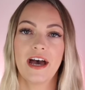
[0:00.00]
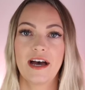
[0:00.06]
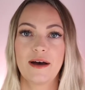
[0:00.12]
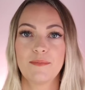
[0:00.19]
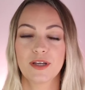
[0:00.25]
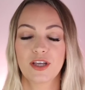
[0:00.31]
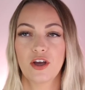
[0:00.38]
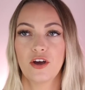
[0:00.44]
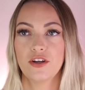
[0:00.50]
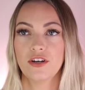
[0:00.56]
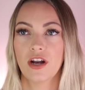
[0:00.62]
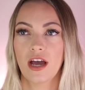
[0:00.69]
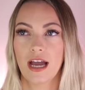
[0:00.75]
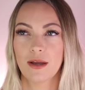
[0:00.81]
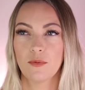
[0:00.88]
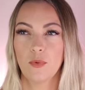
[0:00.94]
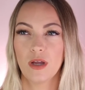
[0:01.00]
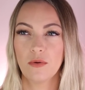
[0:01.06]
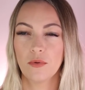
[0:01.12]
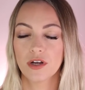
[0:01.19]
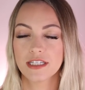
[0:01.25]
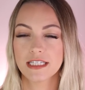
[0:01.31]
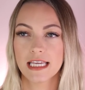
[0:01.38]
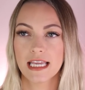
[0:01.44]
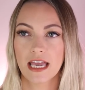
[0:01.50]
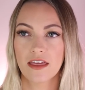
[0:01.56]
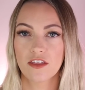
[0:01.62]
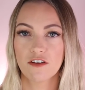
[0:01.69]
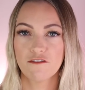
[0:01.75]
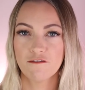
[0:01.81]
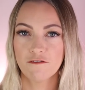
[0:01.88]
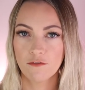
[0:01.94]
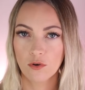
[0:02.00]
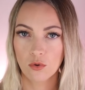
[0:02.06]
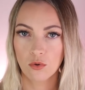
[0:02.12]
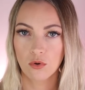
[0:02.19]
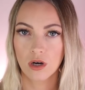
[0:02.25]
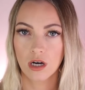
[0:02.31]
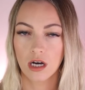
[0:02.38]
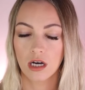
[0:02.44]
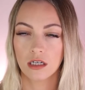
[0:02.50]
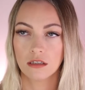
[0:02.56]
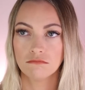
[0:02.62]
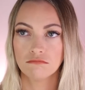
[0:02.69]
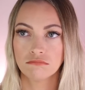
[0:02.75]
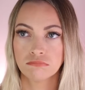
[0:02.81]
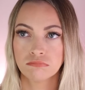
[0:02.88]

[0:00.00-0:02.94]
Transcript: But Kurt and I, we were together for,